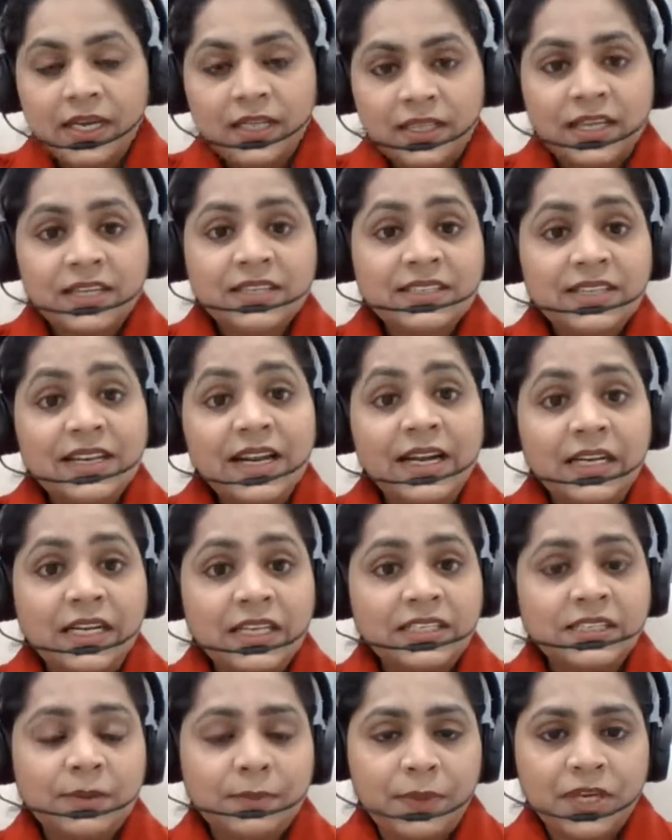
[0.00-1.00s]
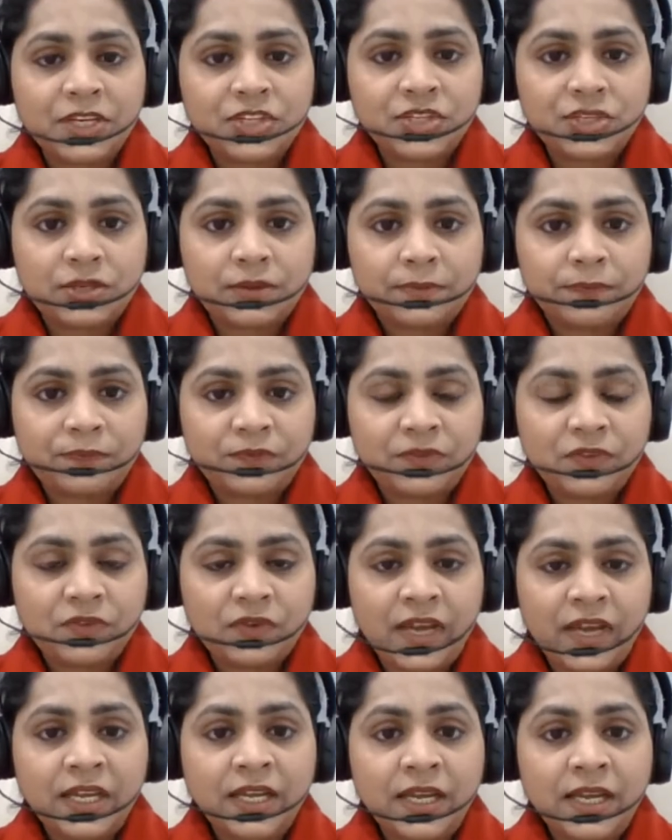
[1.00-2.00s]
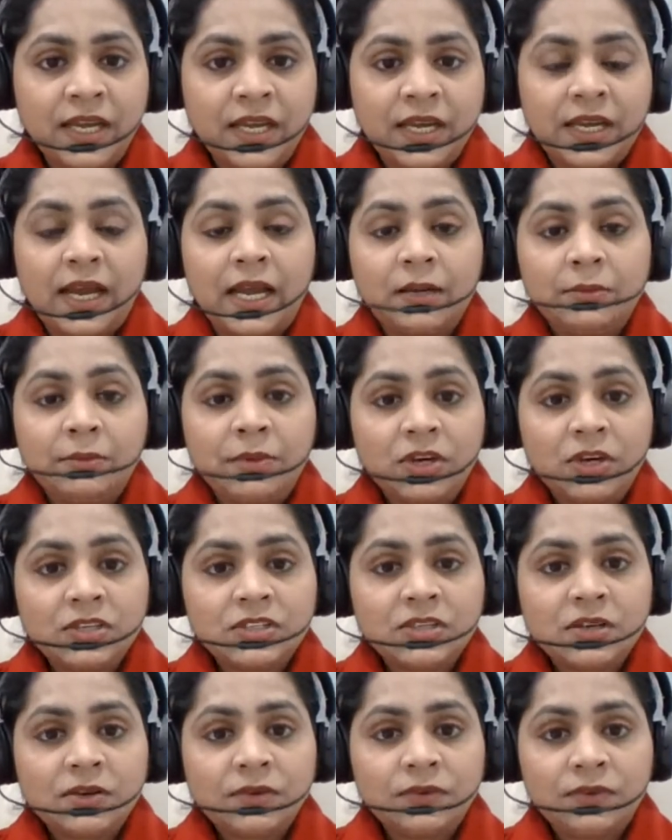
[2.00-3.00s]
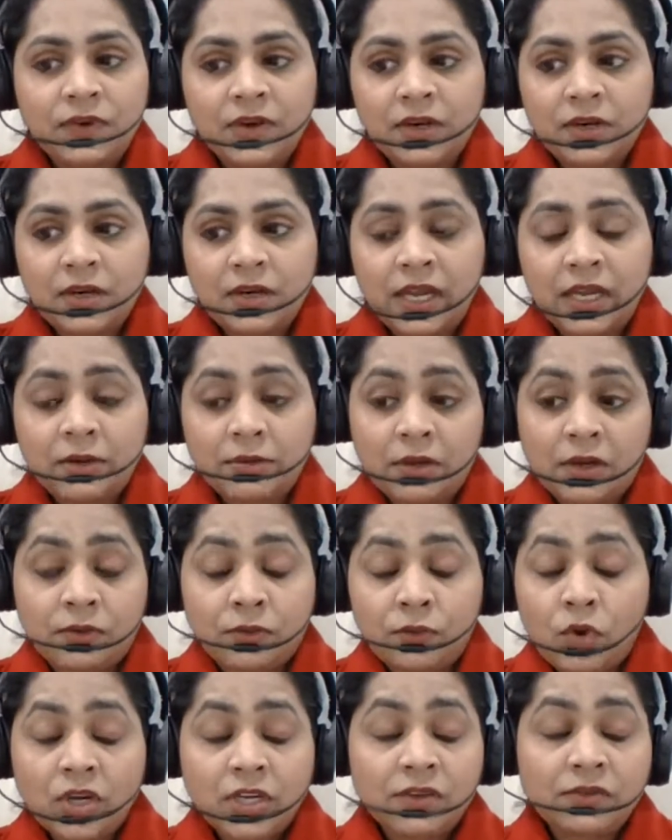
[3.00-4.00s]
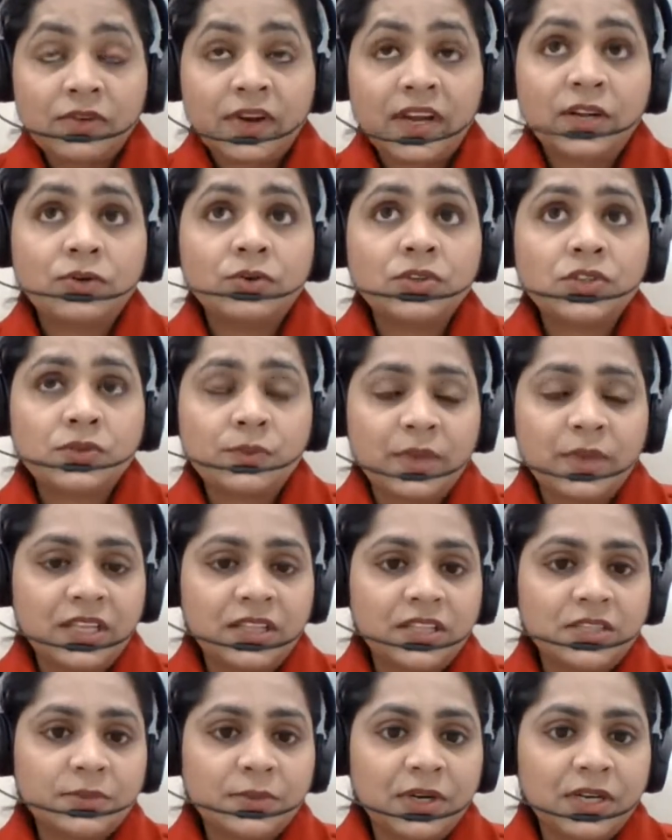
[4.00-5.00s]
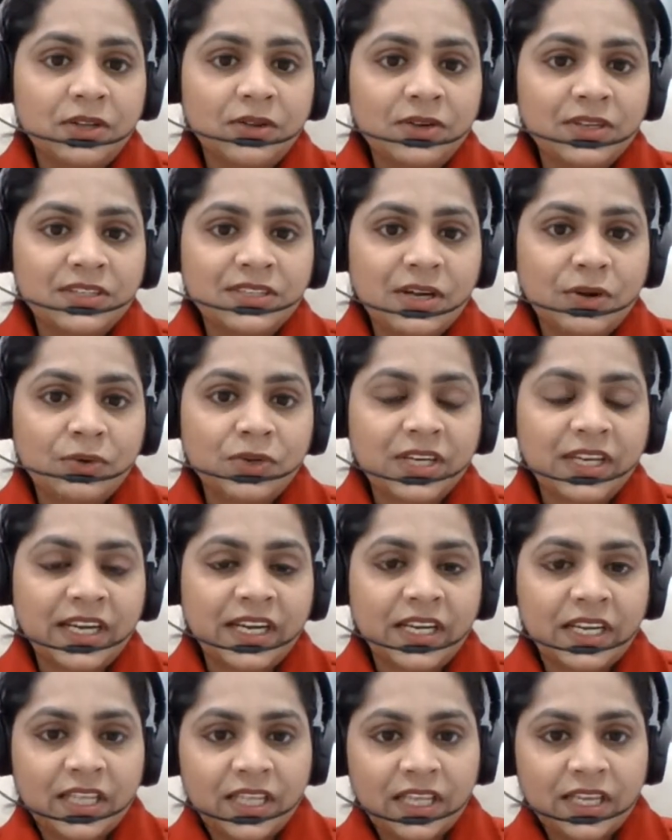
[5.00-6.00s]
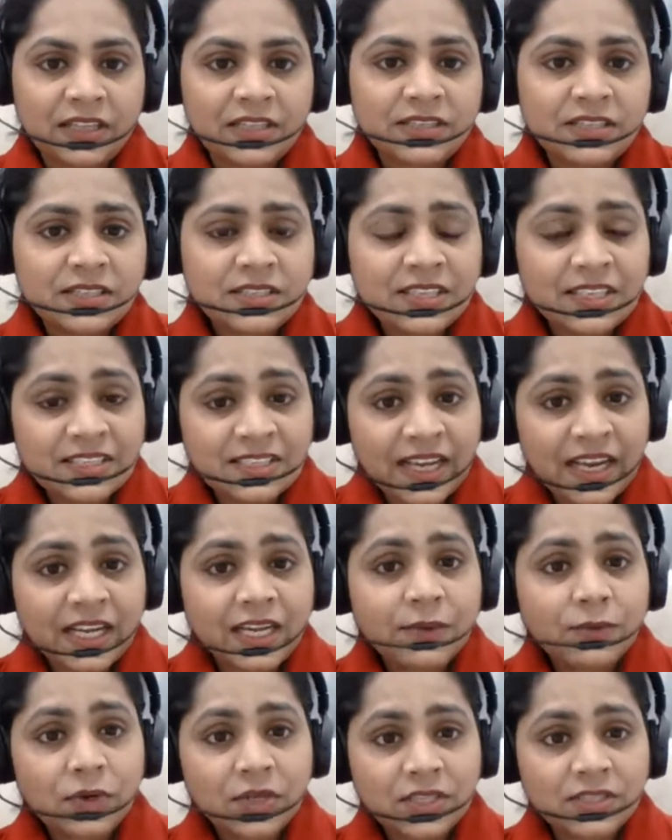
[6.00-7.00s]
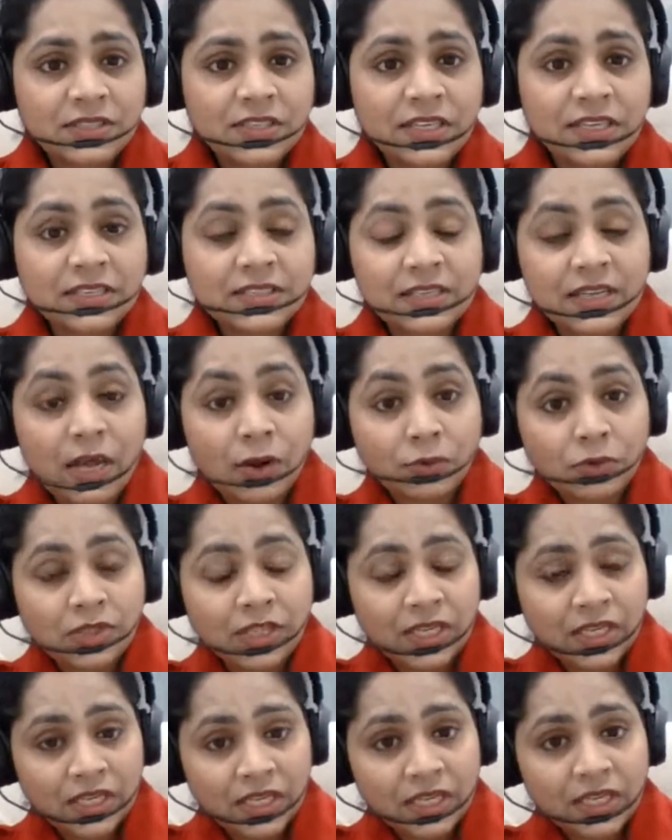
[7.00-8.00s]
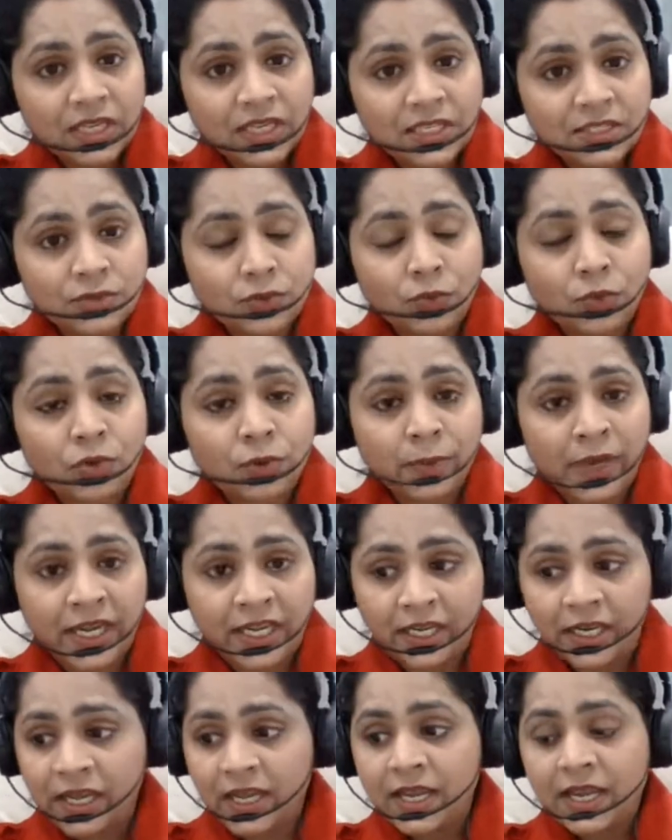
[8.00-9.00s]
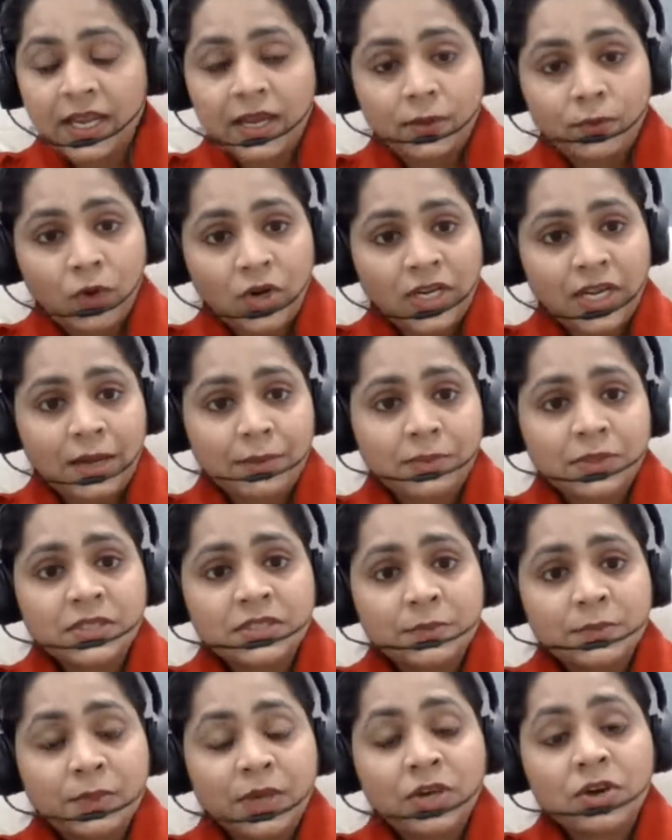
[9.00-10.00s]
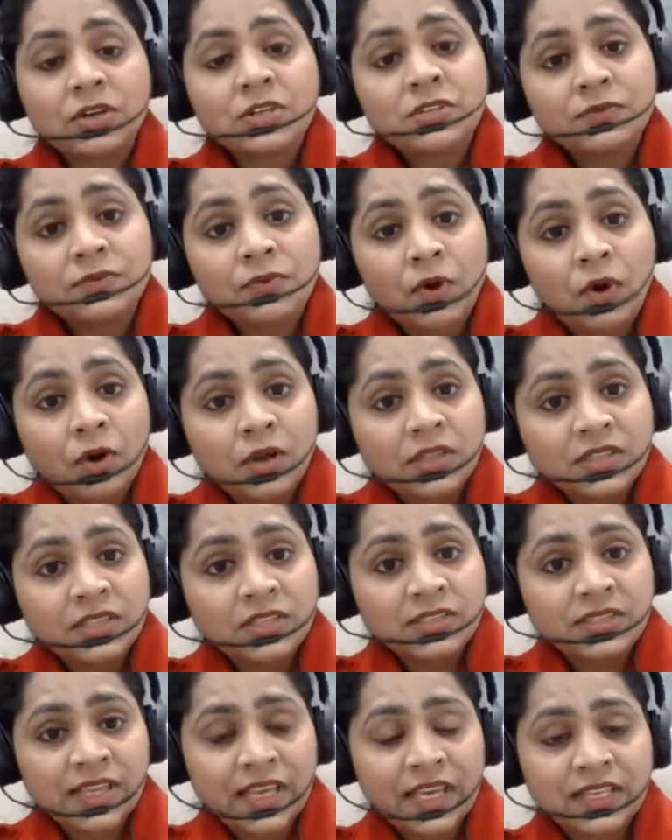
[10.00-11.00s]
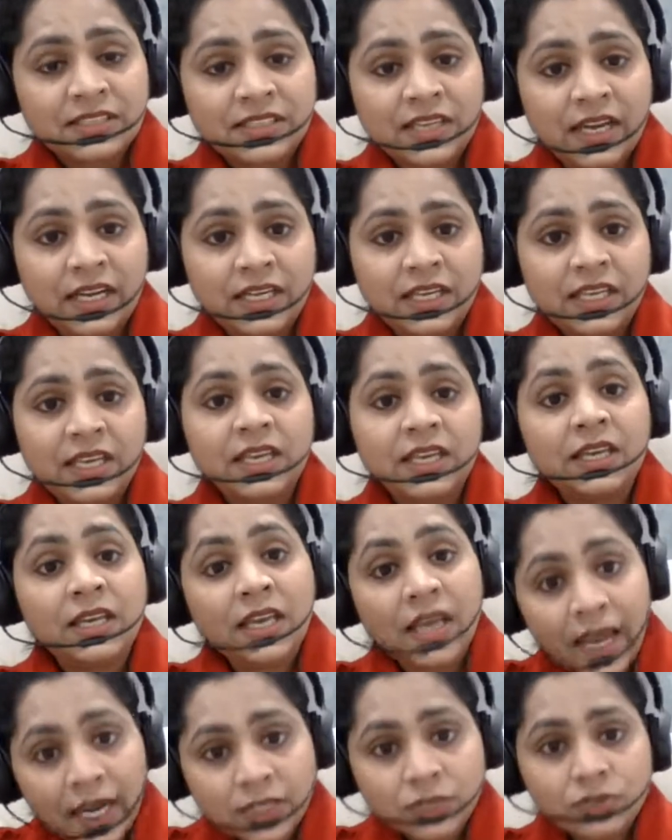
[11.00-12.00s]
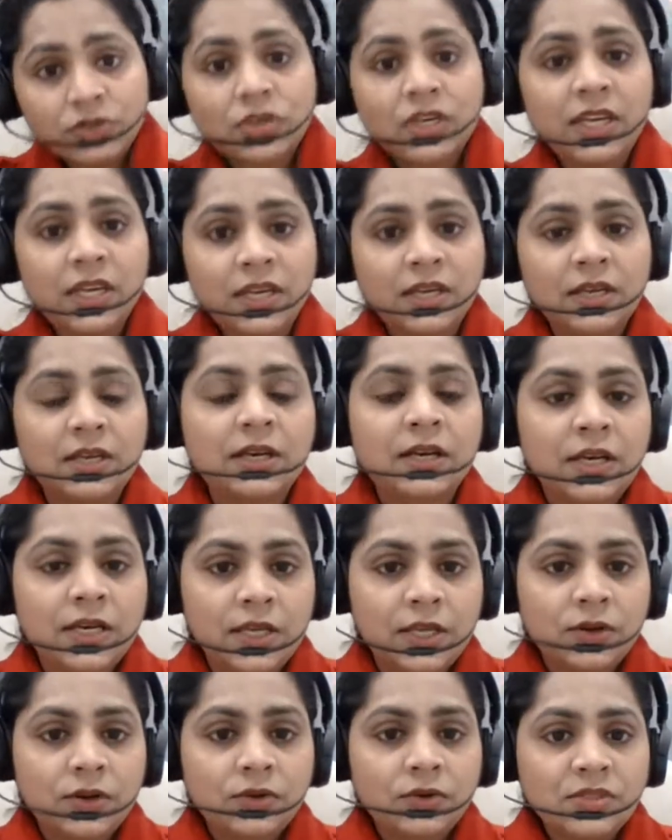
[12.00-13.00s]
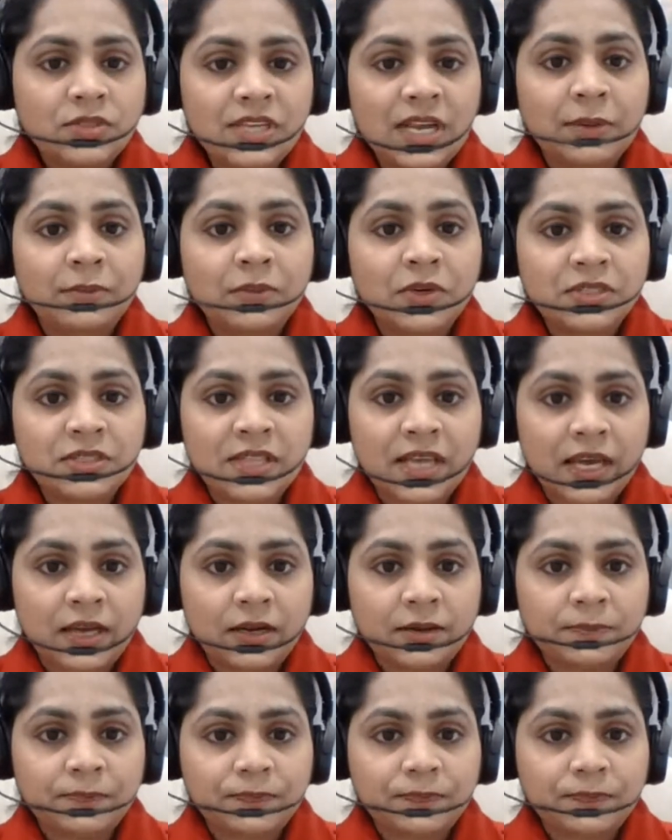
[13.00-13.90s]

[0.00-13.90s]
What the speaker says: There is an anticipation. Fine. And because of what if I don't speak this particular sound correctly there, this is exactly what is he is loud thinking in his own mind. What happens because of all this anxiety, he actually stammers there.